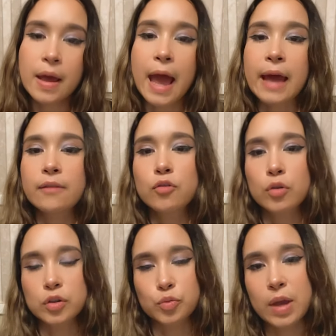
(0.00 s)
And of
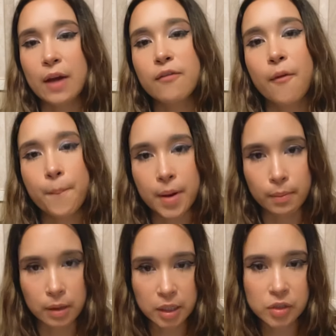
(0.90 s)
course, we have
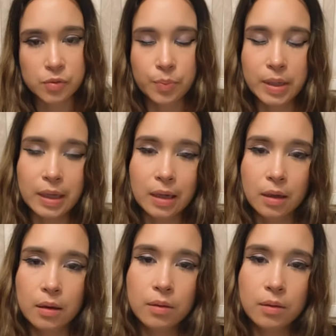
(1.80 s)
public speaking.